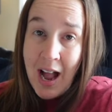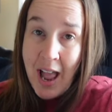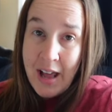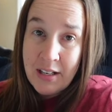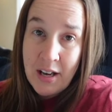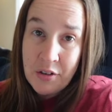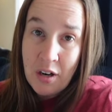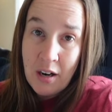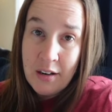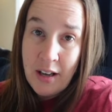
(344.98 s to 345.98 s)
I had another
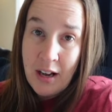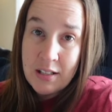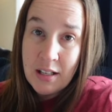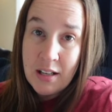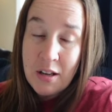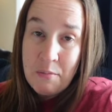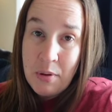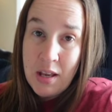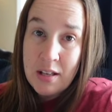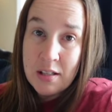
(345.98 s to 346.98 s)
Ariat
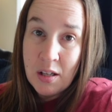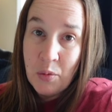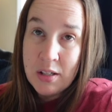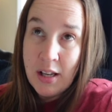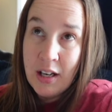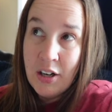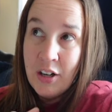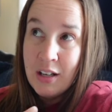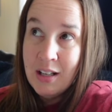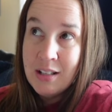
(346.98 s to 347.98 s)
piece that was like a
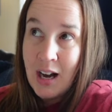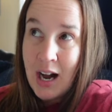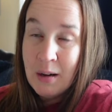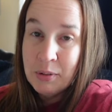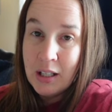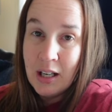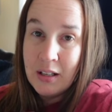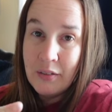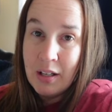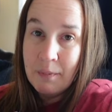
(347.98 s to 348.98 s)
hooded top, like
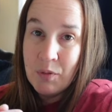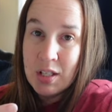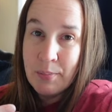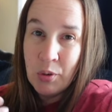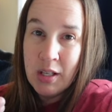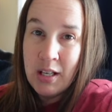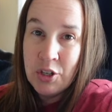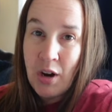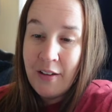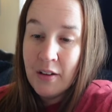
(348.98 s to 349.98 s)
kind of a sporty
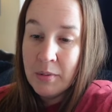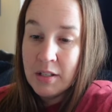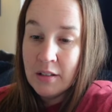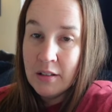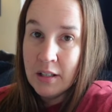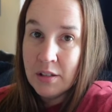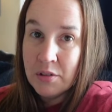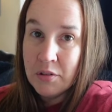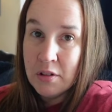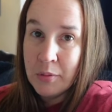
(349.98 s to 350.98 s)
dry fit material, and it
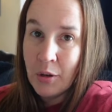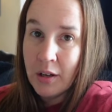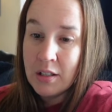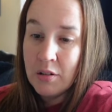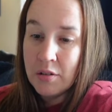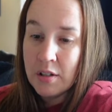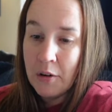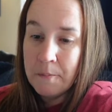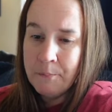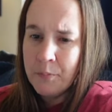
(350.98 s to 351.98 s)
sold super quick too.
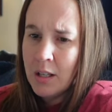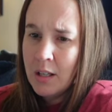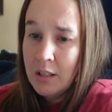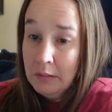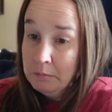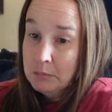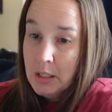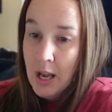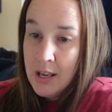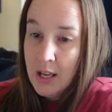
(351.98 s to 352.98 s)
So
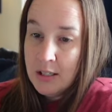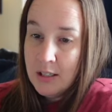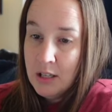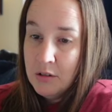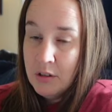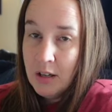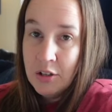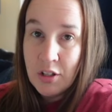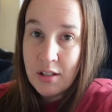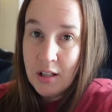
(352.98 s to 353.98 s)
I guess they do
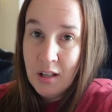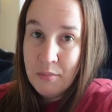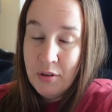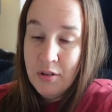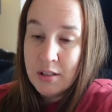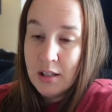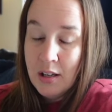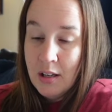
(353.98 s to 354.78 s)
good just like the boots.